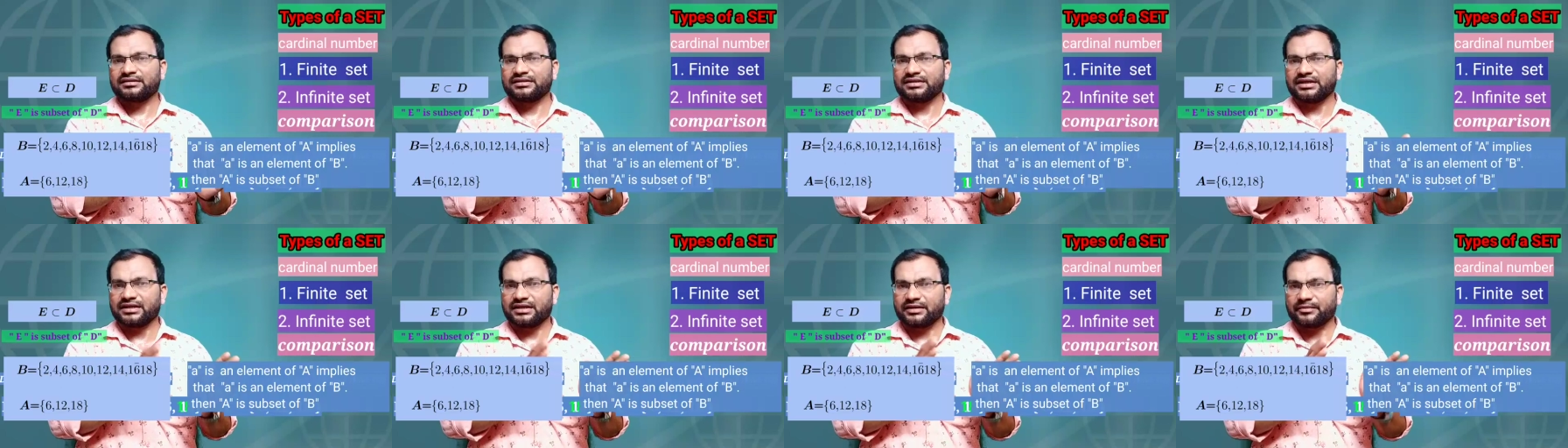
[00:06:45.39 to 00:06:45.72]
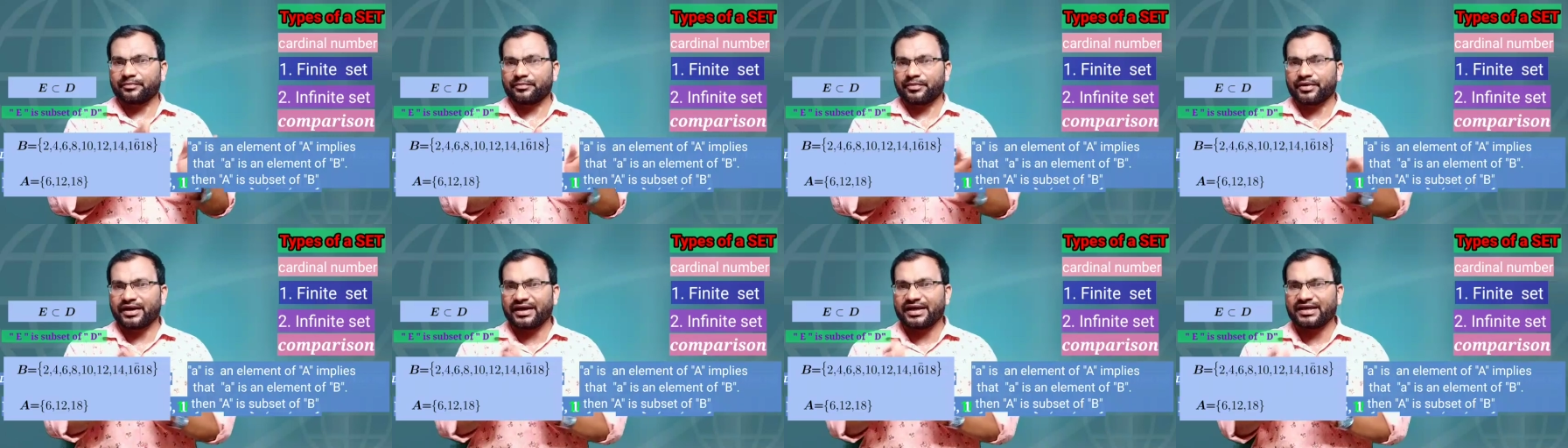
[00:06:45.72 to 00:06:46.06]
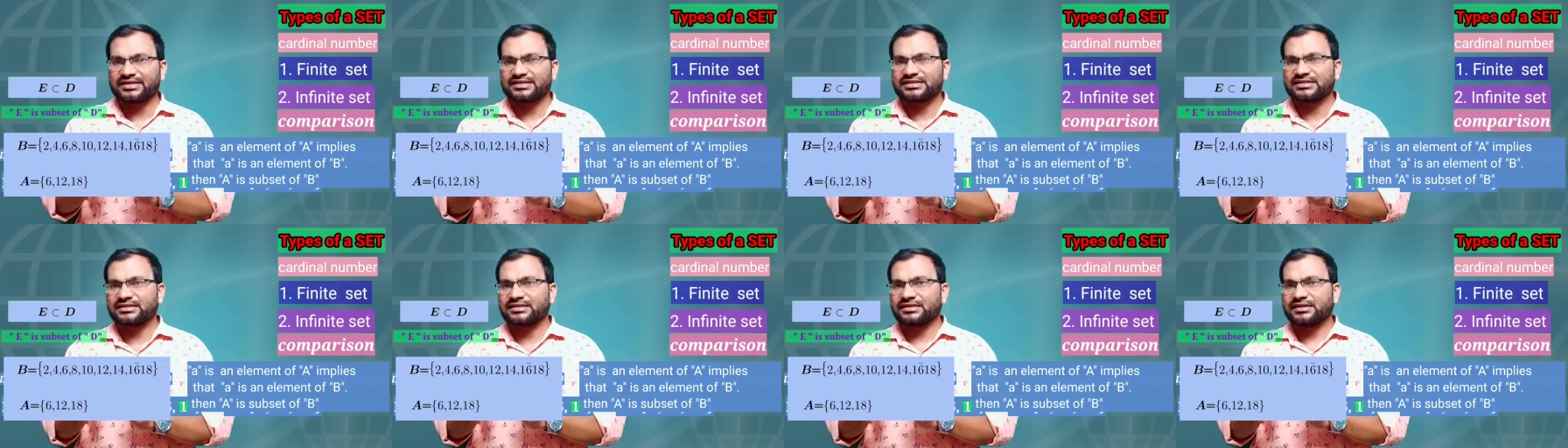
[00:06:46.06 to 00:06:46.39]
that
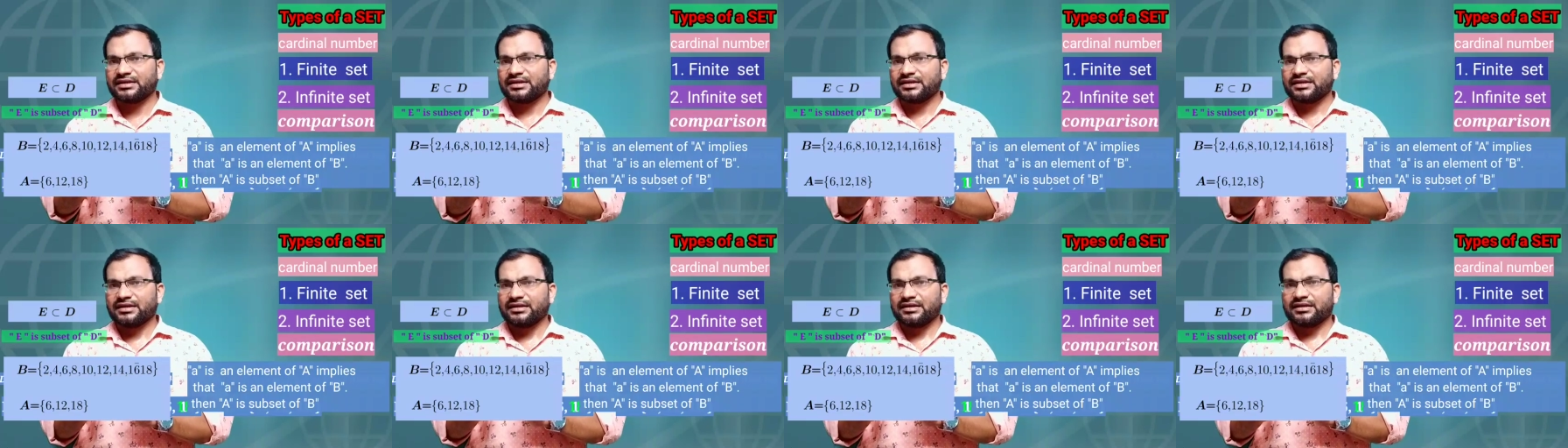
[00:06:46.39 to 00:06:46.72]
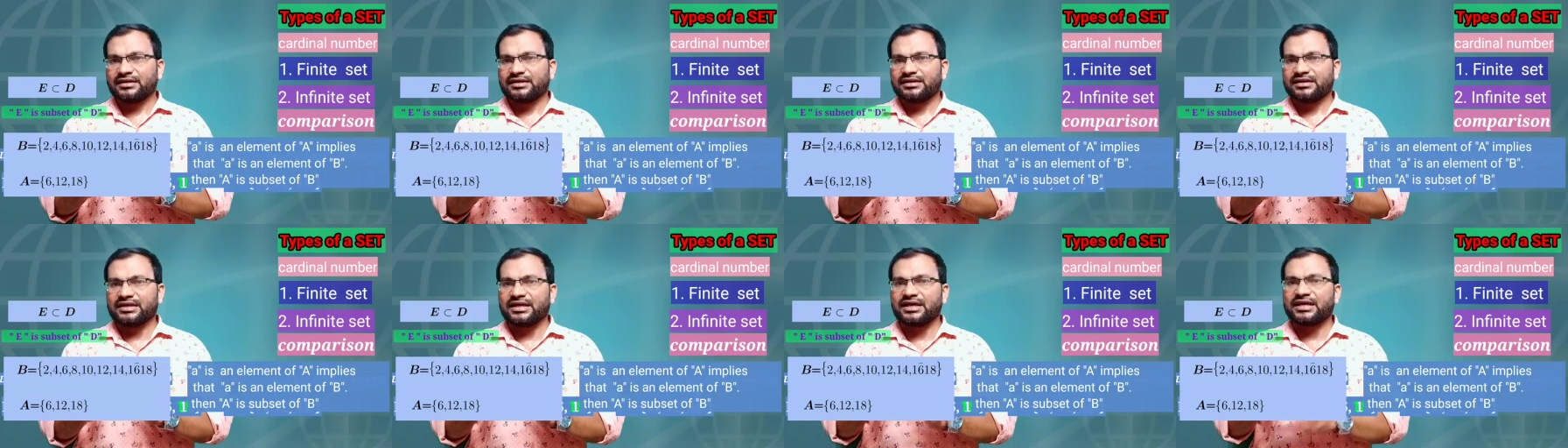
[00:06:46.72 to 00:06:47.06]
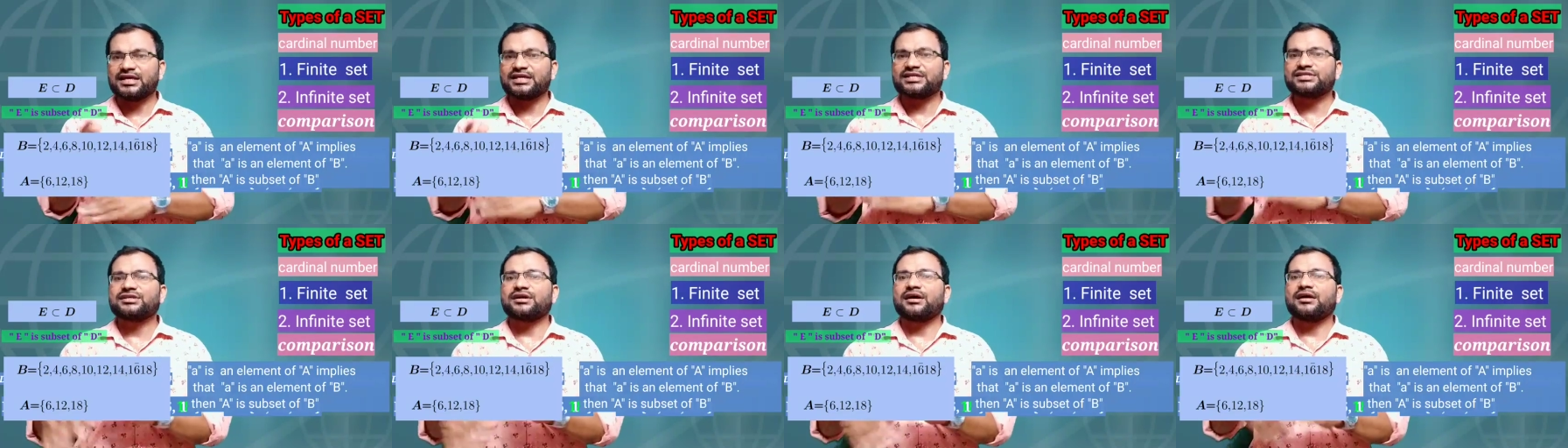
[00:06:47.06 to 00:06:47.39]
implies A
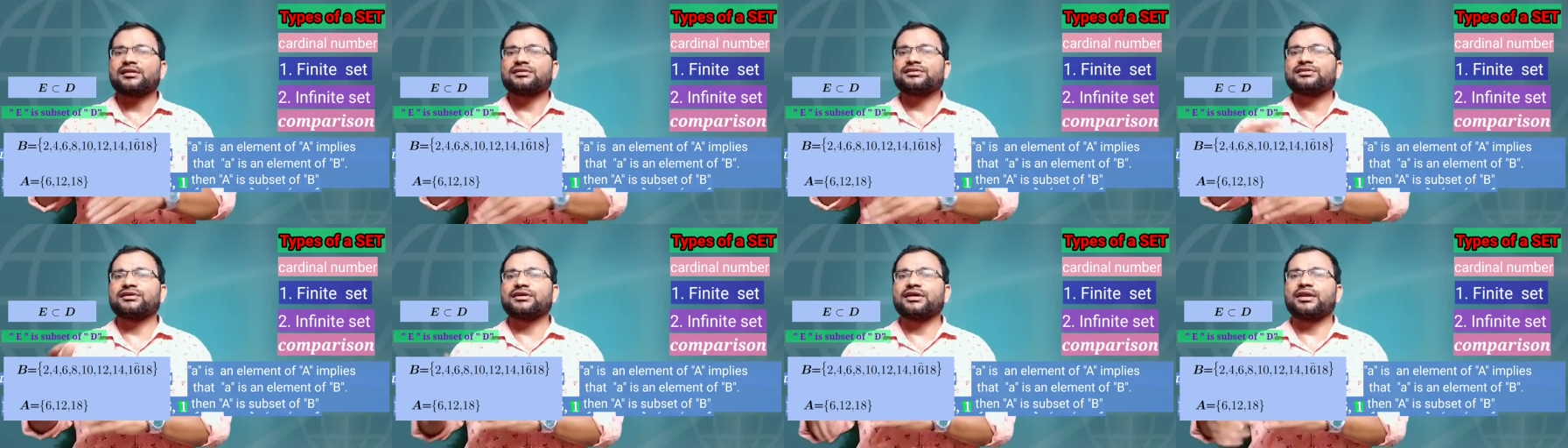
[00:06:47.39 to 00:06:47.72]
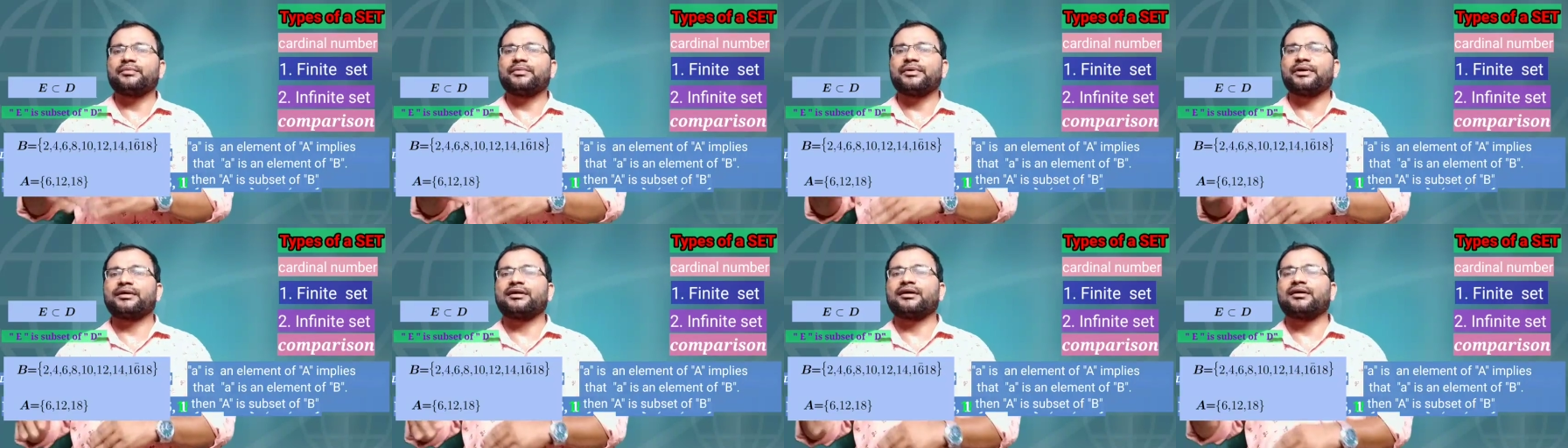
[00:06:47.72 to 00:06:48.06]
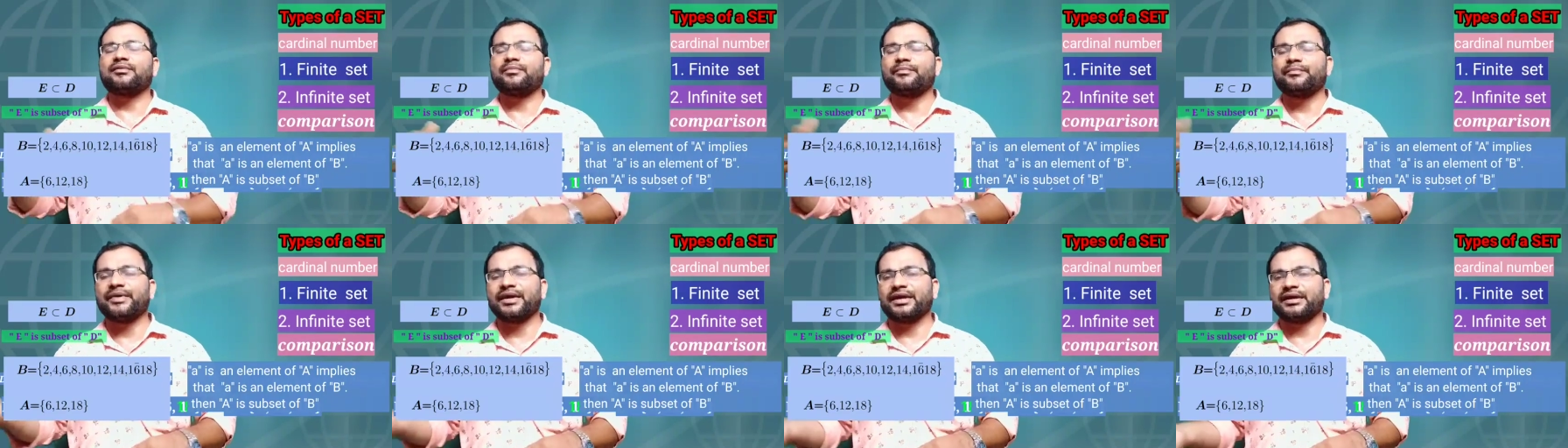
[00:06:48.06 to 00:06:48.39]
is also element
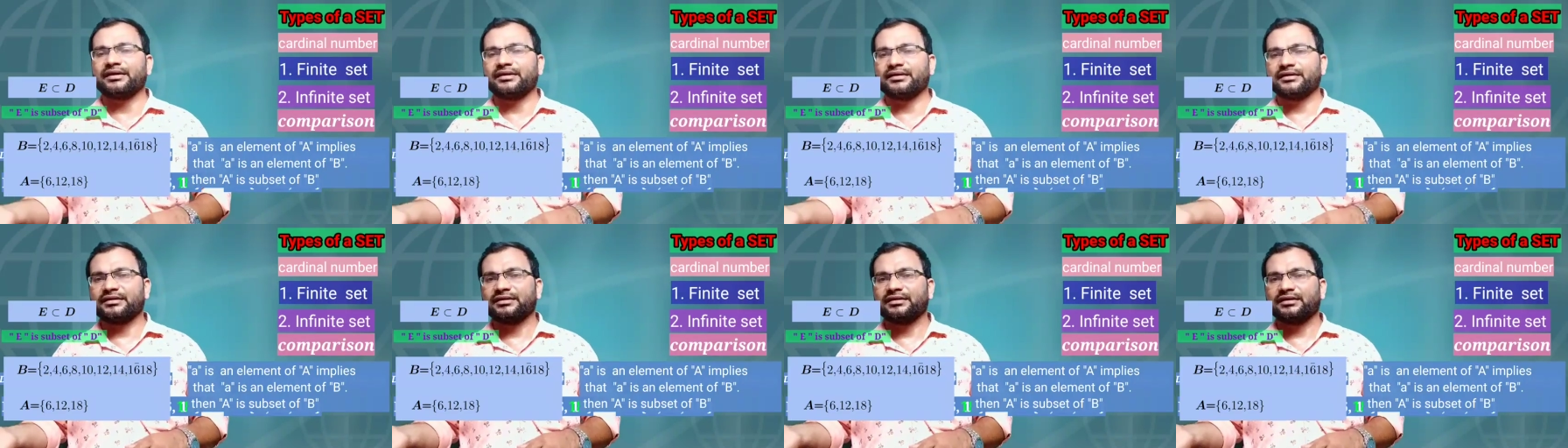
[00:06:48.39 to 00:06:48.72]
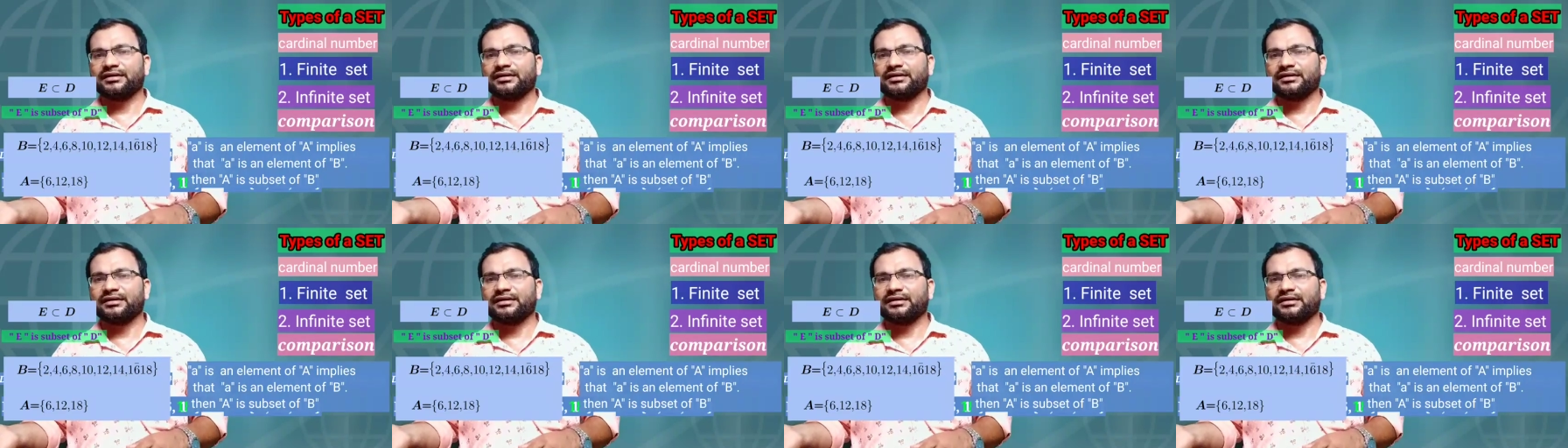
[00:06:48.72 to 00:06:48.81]
of B.